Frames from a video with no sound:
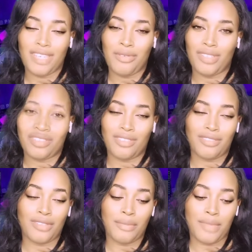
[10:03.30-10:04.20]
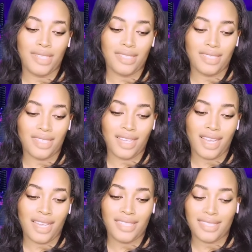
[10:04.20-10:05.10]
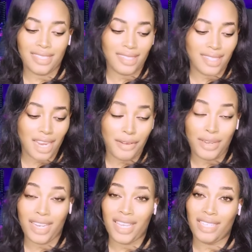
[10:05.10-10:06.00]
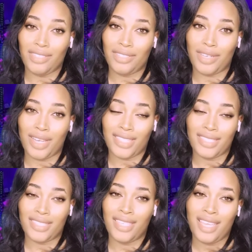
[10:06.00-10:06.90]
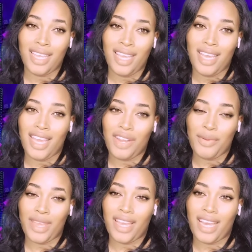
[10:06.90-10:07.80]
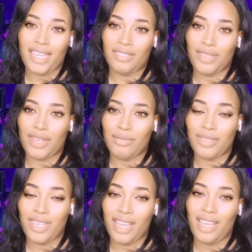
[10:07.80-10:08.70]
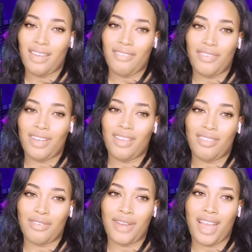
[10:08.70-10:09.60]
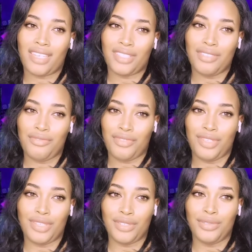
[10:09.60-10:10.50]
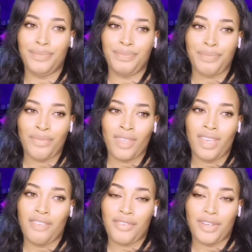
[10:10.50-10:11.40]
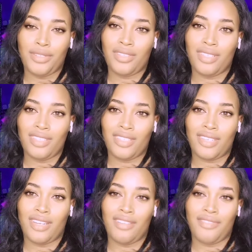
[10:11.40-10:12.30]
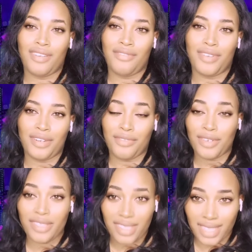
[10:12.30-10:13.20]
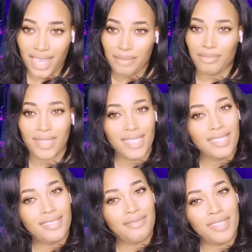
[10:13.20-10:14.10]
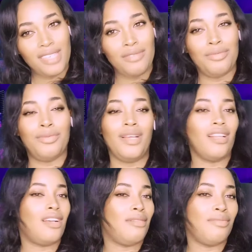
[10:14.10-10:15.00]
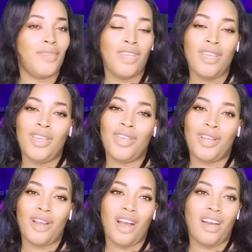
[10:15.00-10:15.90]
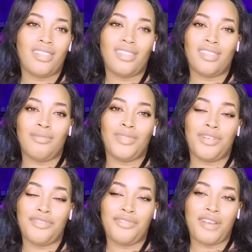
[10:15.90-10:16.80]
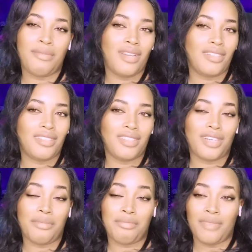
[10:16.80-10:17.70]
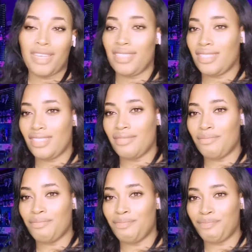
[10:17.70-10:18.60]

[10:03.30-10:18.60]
It was just so amazing, guys. I really enjoyed. Anyway, guys, we come to the end of another reaction video. If you're new to this channel for the very first time, please feel welcome. You're awesome, you're fabulous, you're amazing.